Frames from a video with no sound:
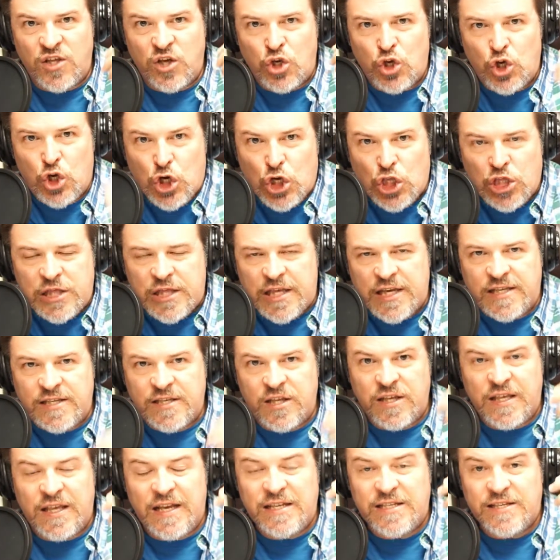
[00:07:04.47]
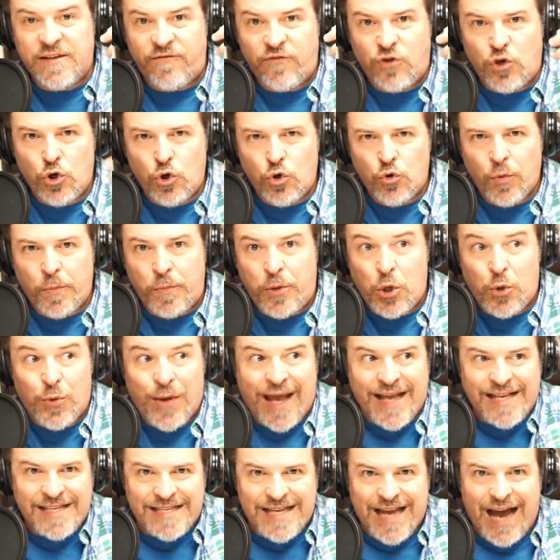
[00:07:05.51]
the good things, the things of good repute
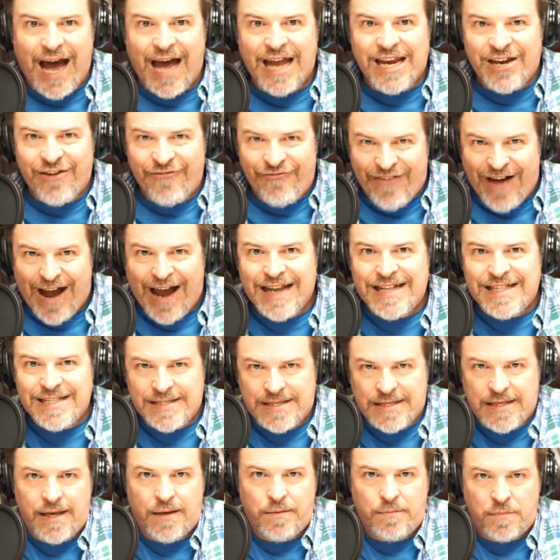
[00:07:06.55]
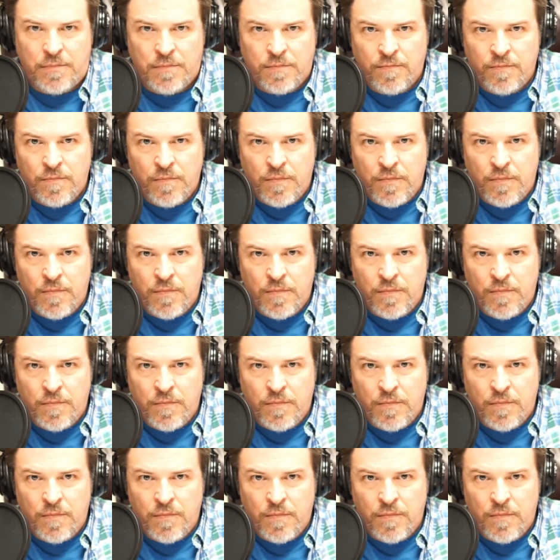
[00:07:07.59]
as God defines them?